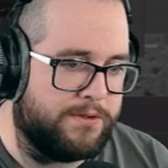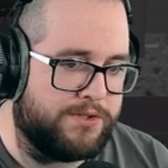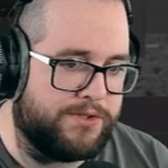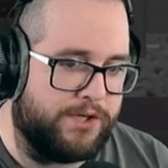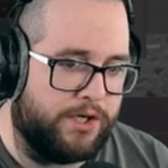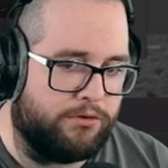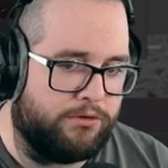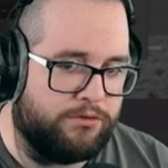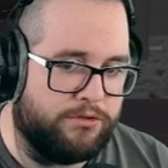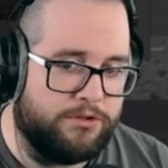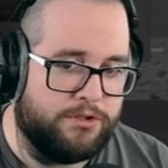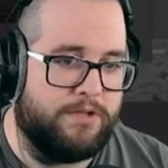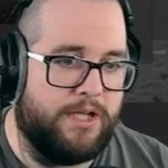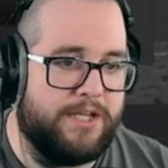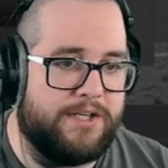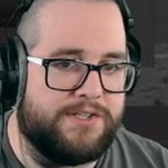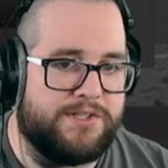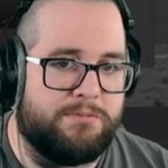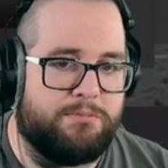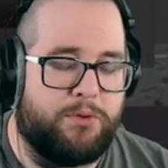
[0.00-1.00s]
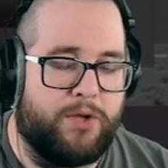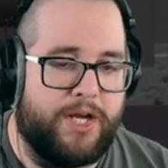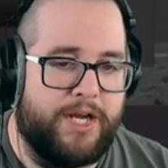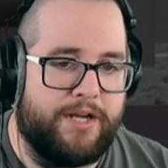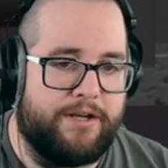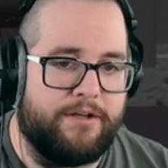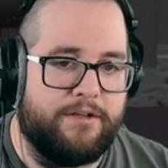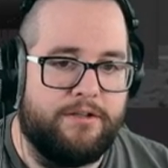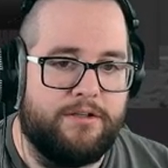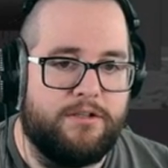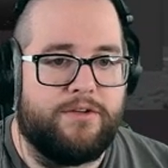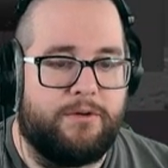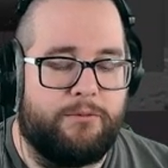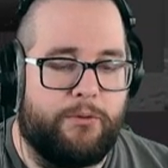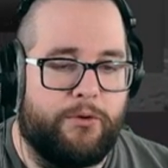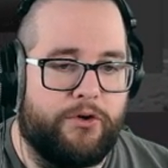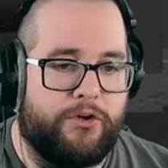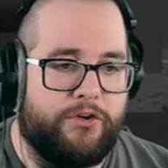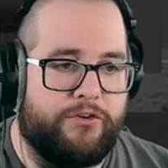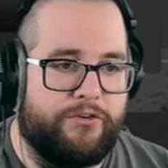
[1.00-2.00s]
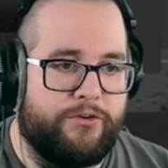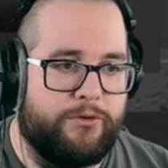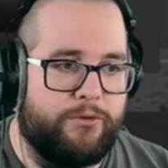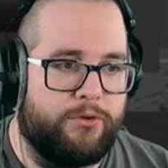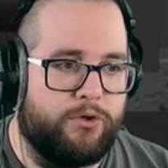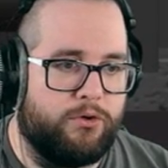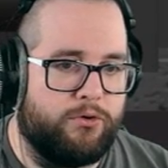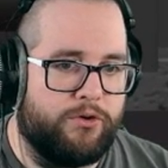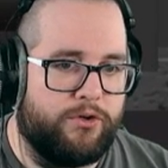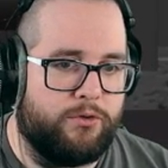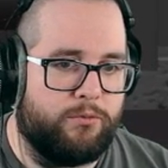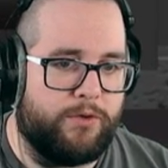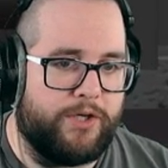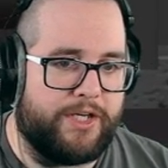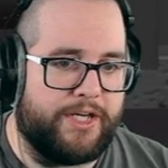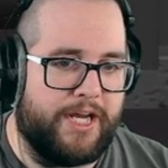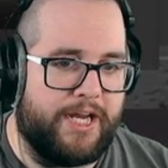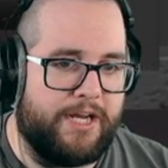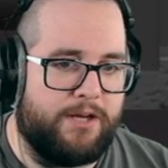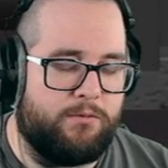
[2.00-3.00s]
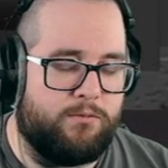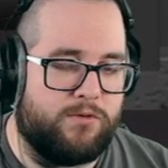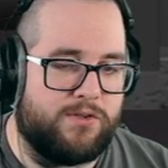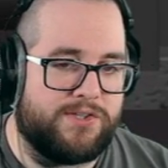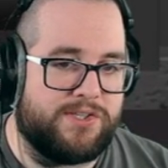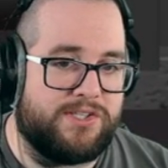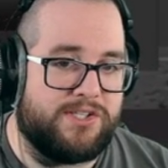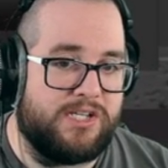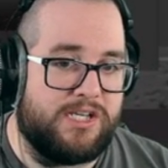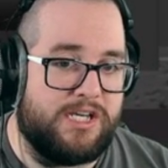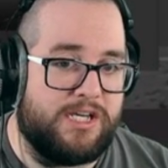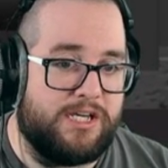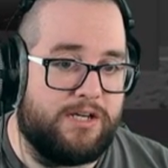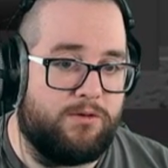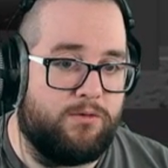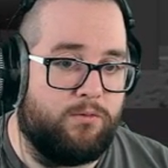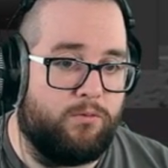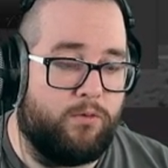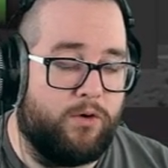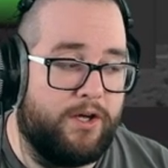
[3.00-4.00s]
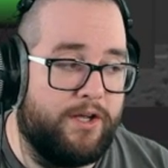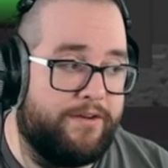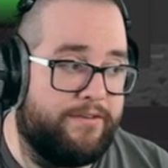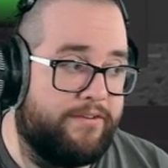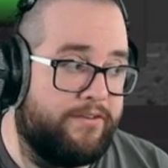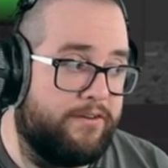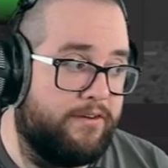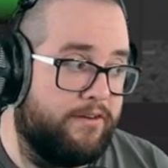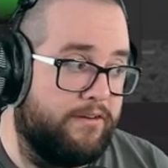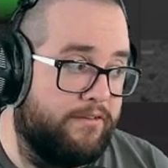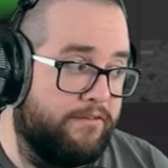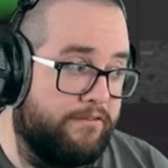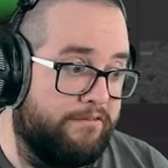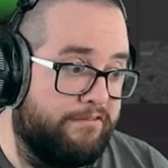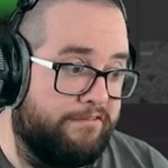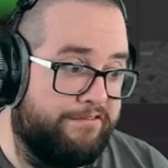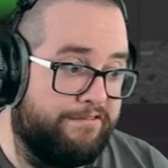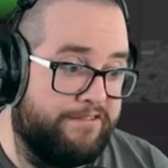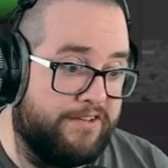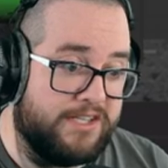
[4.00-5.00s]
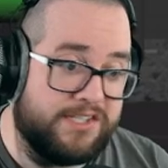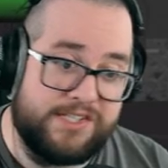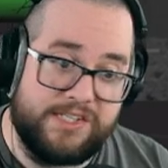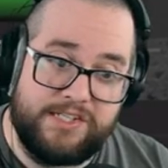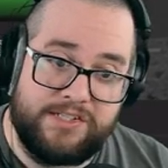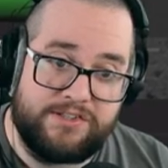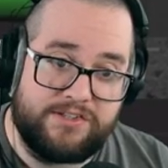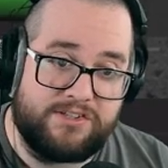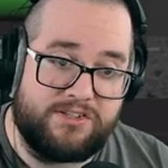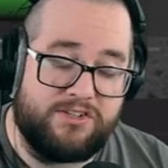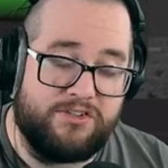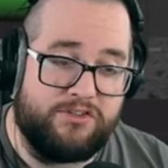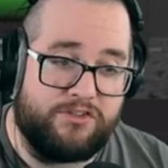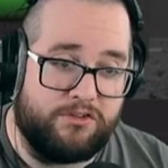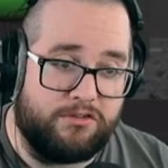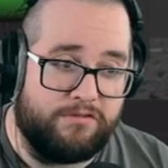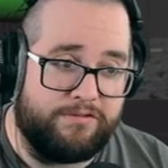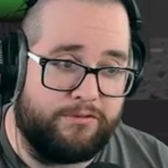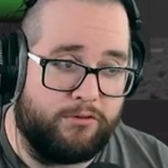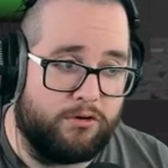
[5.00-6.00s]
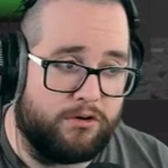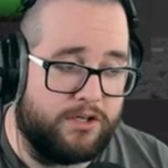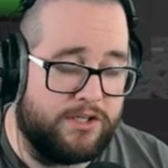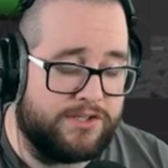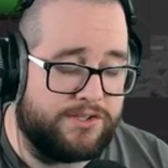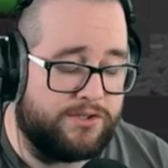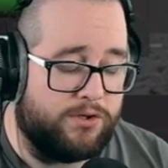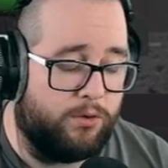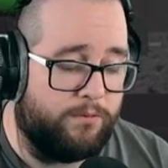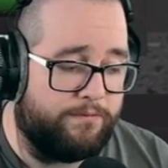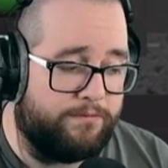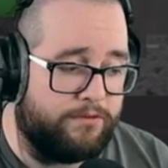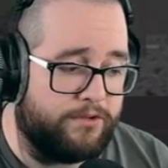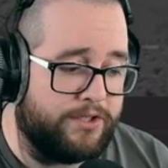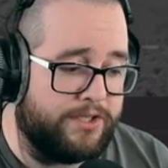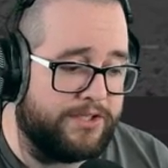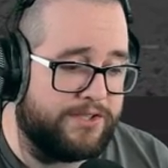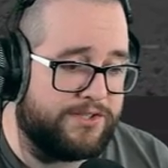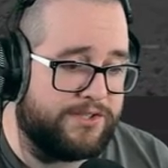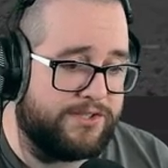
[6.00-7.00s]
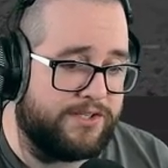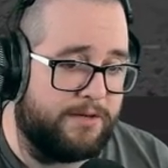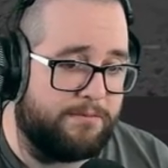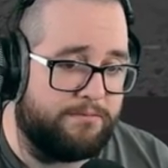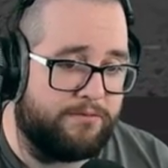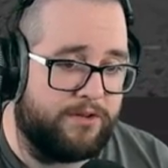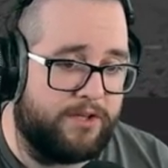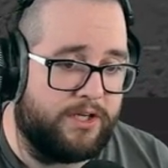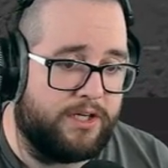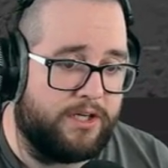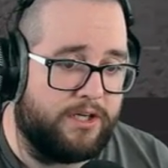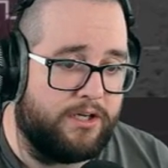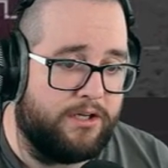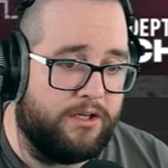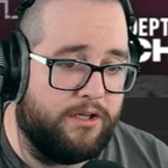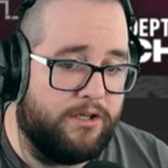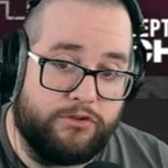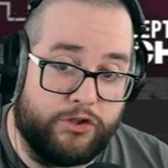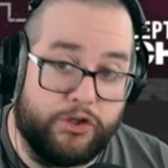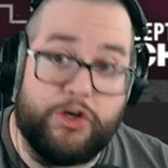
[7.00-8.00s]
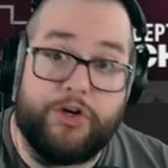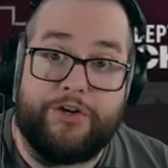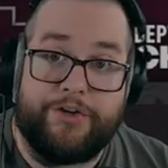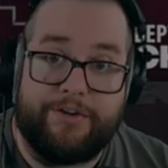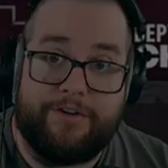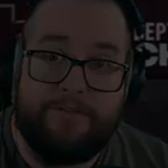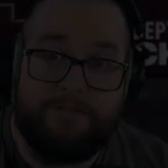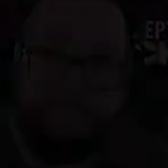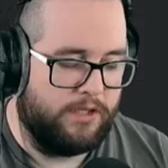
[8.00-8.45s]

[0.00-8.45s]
So that is the plan that we're going to do going into week eight. We'll see what visits do for us. Hopefully it's something good.